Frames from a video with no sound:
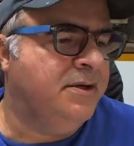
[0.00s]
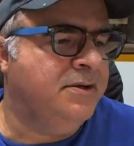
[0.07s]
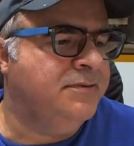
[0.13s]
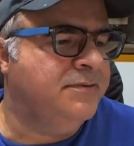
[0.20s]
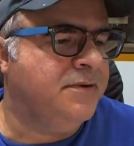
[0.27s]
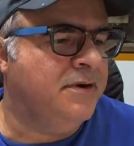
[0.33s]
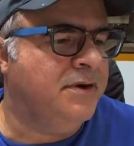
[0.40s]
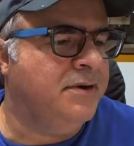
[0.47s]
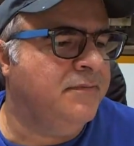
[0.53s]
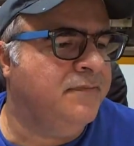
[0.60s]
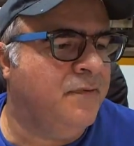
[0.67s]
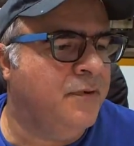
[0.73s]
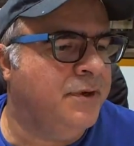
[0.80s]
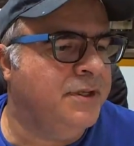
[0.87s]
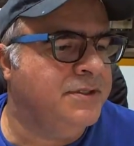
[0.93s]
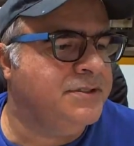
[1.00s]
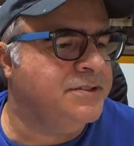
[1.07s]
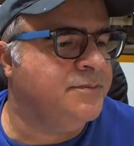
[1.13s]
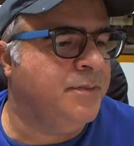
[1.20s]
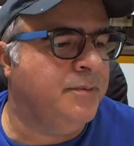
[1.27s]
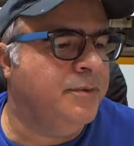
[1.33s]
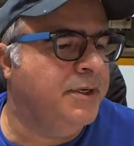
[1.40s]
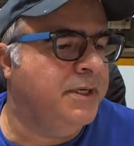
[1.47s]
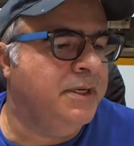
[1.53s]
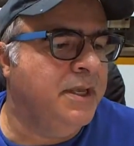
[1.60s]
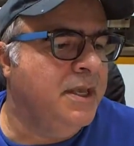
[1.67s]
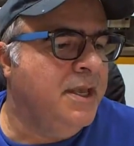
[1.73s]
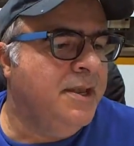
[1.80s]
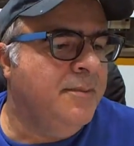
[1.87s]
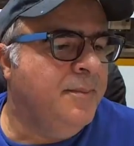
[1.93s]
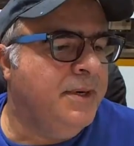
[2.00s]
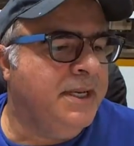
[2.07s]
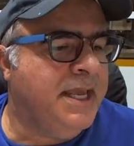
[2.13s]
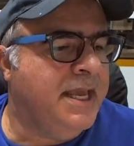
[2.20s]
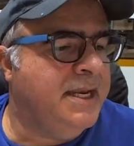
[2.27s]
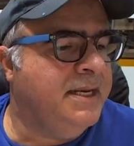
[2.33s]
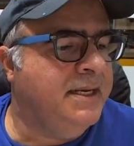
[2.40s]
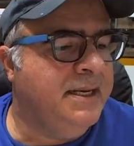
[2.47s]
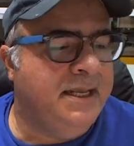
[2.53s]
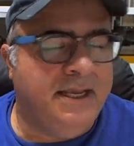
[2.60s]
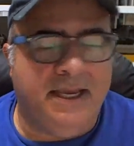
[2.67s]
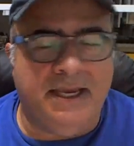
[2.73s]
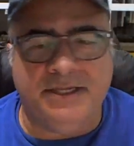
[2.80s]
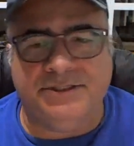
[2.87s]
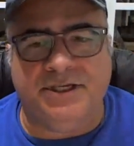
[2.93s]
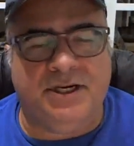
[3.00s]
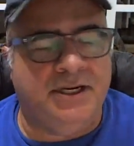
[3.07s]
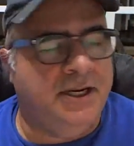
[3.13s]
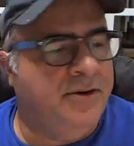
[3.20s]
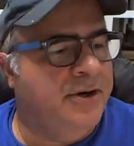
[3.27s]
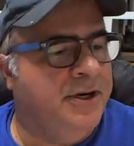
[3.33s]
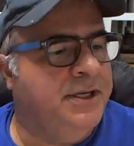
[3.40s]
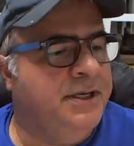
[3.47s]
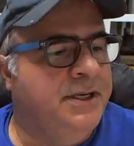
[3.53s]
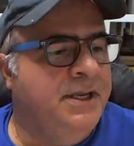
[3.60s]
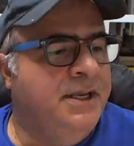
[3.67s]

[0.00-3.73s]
You start at 40 inches per minute. But again, hey, John, how are you?